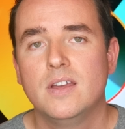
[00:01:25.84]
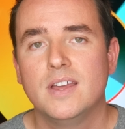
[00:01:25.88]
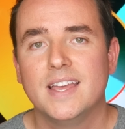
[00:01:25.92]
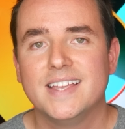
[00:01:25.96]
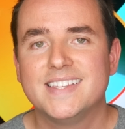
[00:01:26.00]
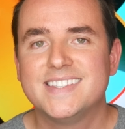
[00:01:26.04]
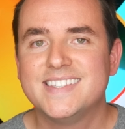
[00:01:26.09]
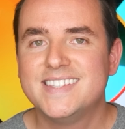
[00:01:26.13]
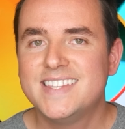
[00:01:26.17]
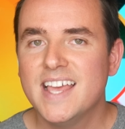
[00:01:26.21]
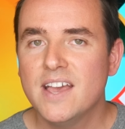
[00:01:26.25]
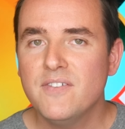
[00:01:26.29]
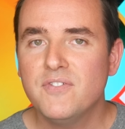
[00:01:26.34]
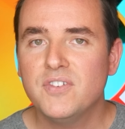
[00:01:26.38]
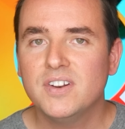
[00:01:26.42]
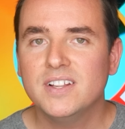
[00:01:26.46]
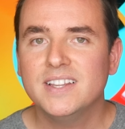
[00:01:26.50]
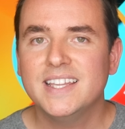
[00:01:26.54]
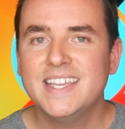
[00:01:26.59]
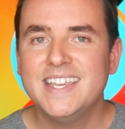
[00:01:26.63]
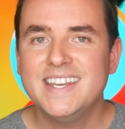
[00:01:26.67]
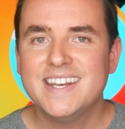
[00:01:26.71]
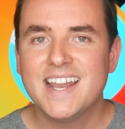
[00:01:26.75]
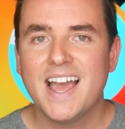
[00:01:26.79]
It's
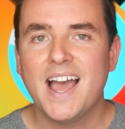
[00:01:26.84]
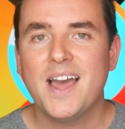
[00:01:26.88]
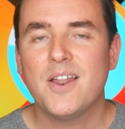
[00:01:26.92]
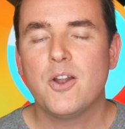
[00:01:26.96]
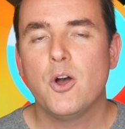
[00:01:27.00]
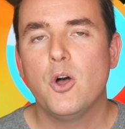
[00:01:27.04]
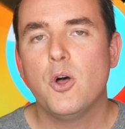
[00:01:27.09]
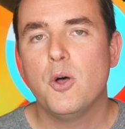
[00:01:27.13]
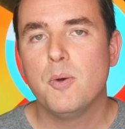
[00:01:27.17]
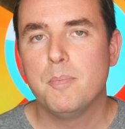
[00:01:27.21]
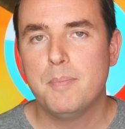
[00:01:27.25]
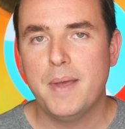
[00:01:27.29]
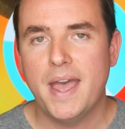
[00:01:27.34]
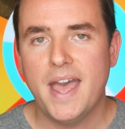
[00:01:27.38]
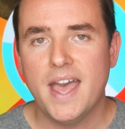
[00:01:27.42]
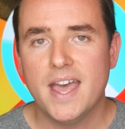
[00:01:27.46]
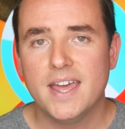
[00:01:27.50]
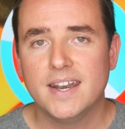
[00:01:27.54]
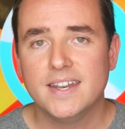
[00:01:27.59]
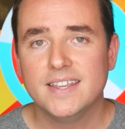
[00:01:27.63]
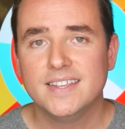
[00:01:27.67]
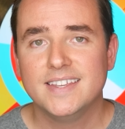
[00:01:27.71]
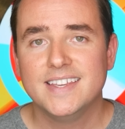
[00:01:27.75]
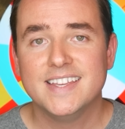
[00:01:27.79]
definitely not all
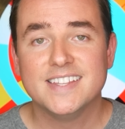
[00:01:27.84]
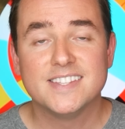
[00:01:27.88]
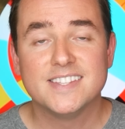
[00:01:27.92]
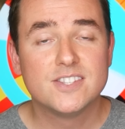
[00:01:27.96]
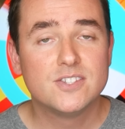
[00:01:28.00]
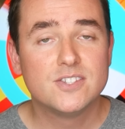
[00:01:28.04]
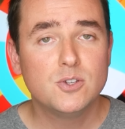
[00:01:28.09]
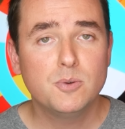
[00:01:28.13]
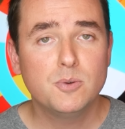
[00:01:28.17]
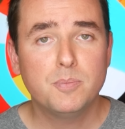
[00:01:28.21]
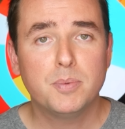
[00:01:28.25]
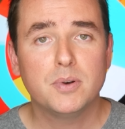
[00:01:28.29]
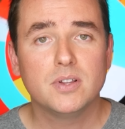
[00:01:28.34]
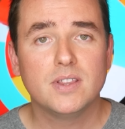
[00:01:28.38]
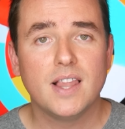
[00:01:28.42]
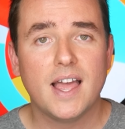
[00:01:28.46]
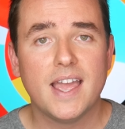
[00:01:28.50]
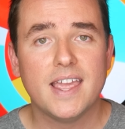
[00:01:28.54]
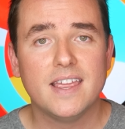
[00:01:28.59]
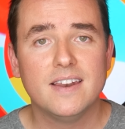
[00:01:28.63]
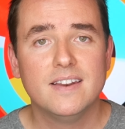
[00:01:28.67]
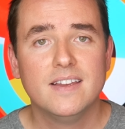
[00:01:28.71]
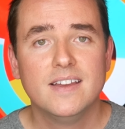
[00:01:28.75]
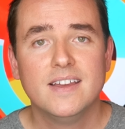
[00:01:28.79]
bad. It's super light,